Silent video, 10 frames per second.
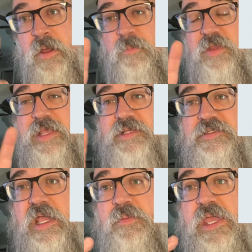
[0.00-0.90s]
but that
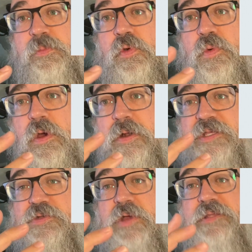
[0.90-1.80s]
same Hebrew word is
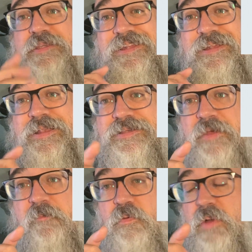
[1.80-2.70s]
translated in
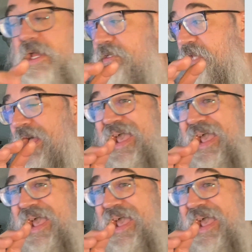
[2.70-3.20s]
different ways